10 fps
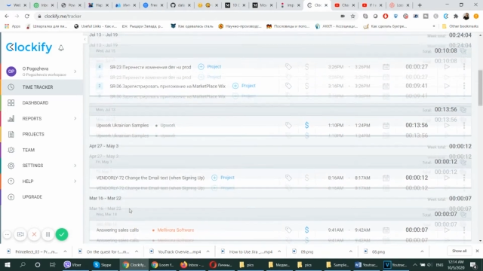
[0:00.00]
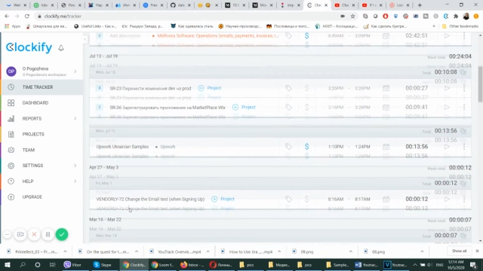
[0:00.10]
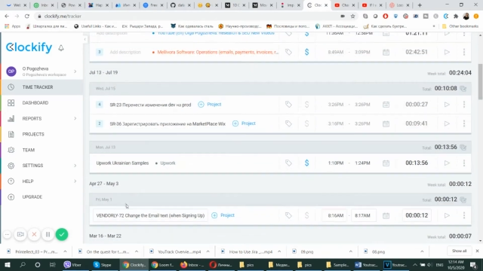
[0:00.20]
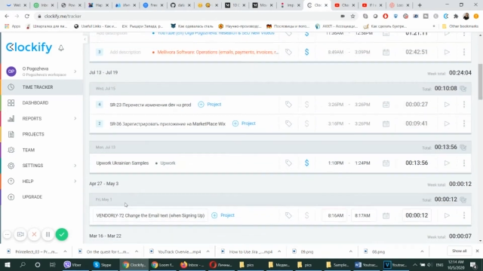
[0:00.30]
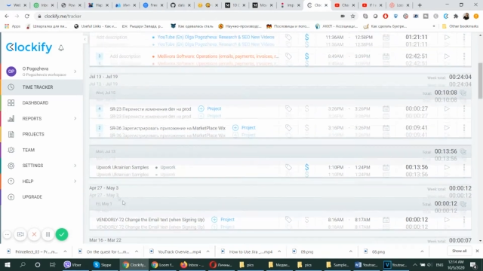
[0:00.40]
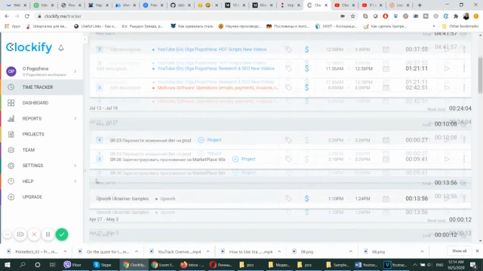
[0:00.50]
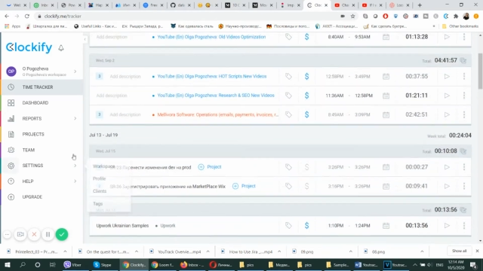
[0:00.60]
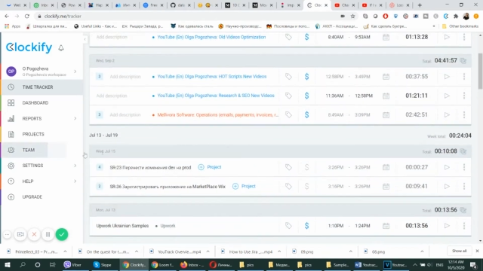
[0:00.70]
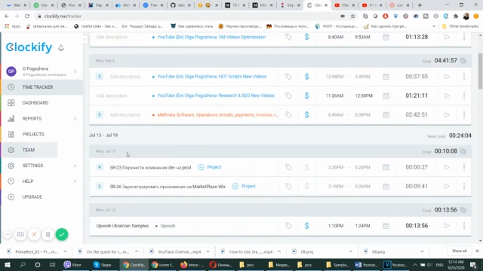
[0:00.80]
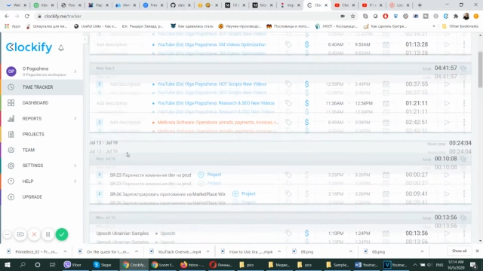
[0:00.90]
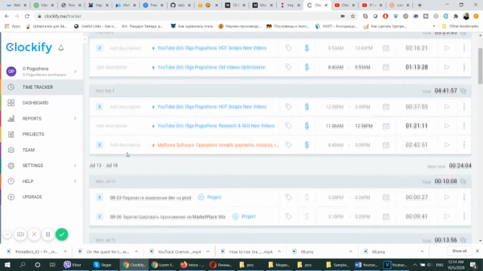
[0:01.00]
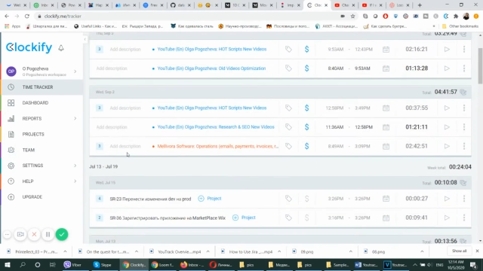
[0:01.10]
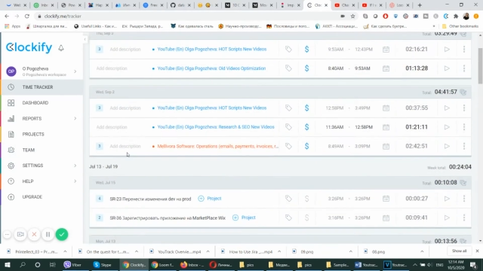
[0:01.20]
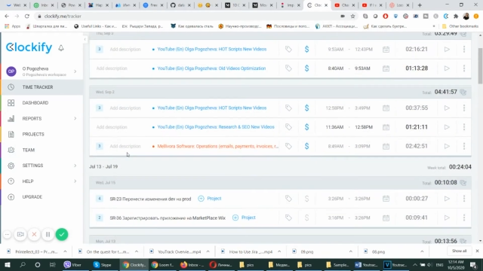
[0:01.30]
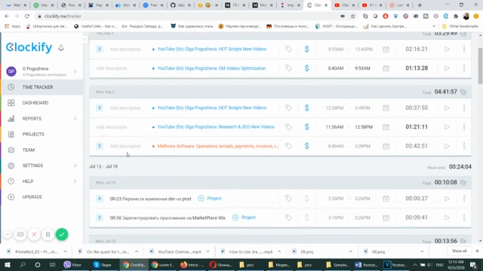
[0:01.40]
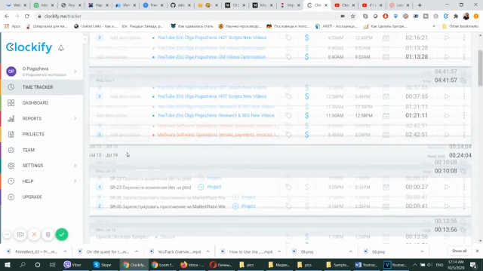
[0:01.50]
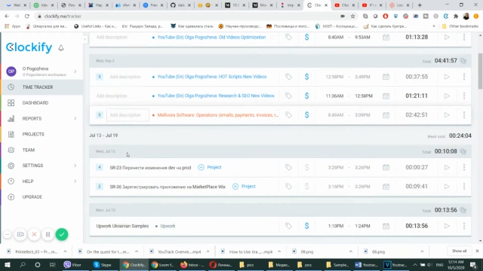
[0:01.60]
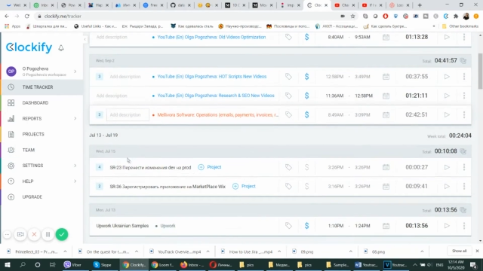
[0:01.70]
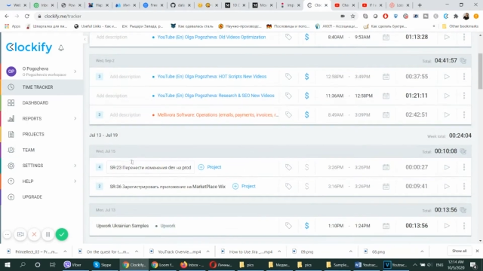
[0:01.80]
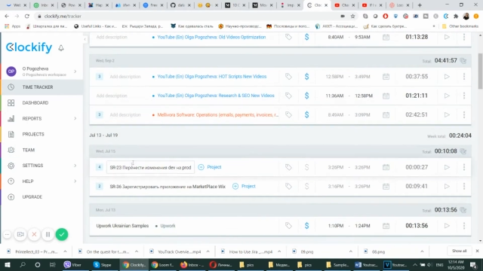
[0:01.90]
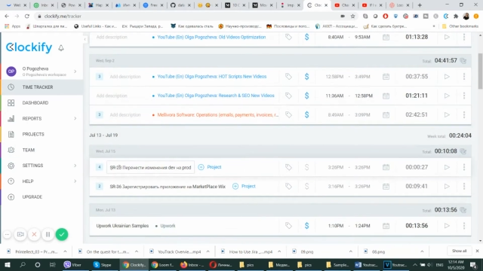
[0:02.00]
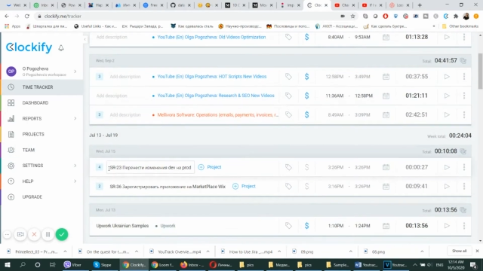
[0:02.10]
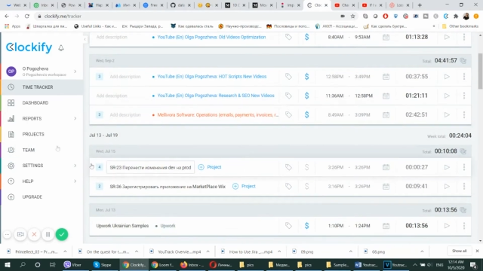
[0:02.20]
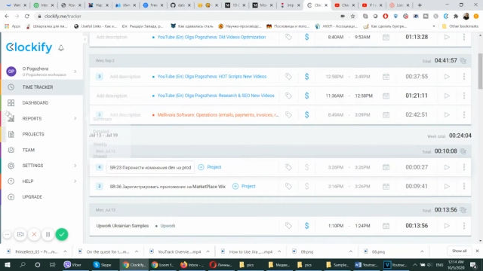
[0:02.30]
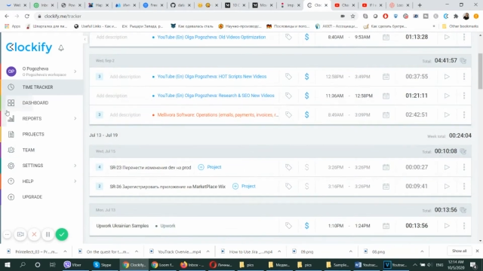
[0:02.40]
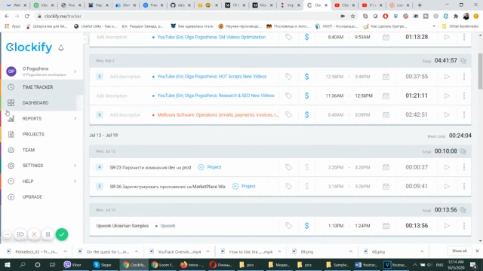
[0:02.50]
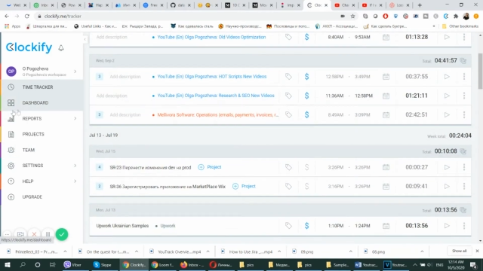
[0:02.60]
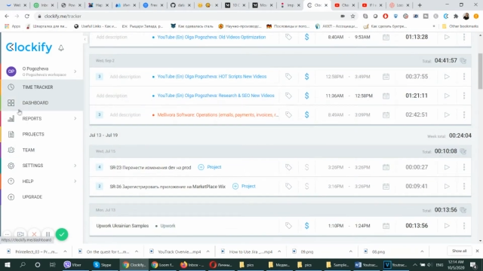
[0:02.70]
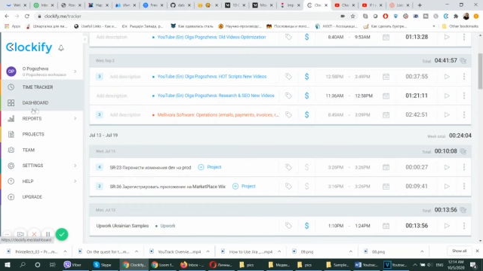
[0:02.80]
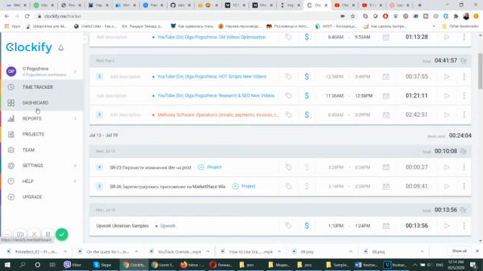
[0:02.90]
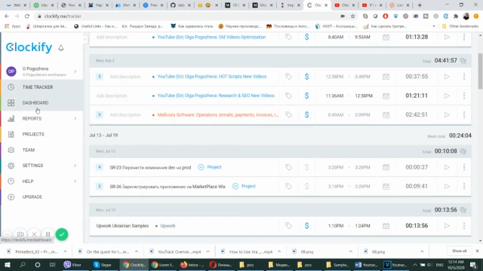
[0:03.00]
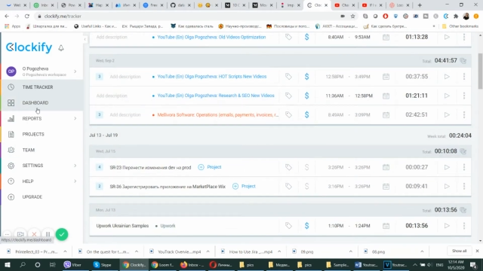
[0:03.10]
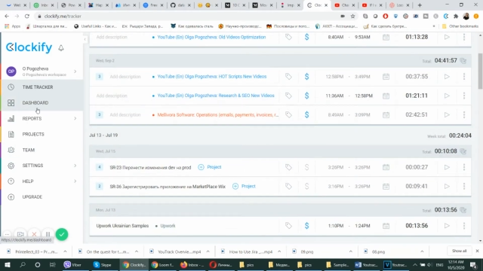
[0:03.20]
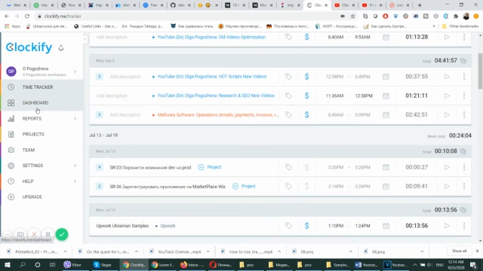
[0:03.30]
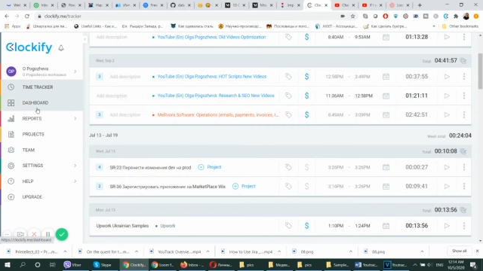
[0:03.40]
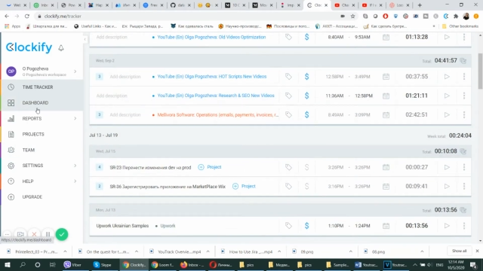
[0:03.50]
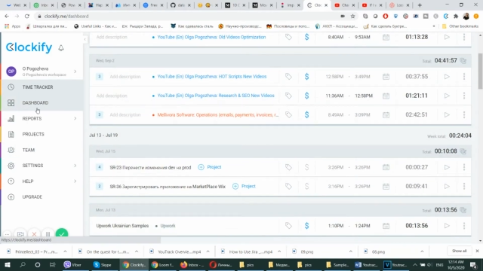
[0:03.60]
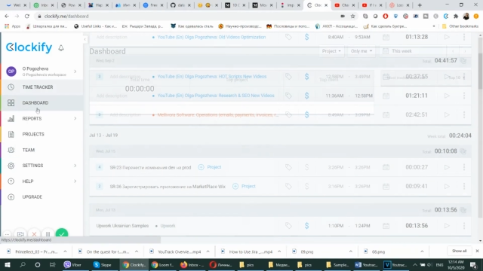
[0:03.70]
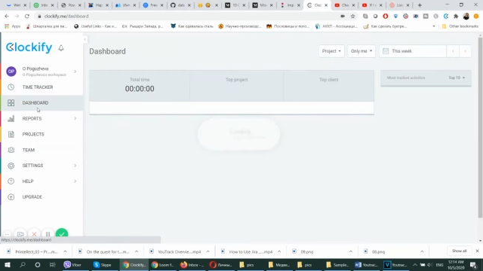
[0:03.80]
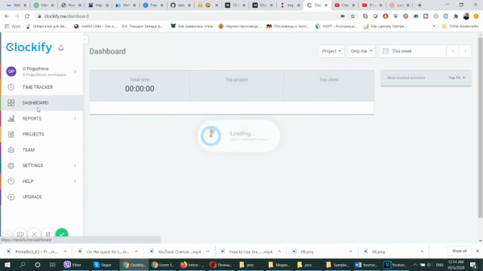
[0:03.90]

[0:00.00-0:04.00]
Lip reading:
No face is visible, so there are no lips to read.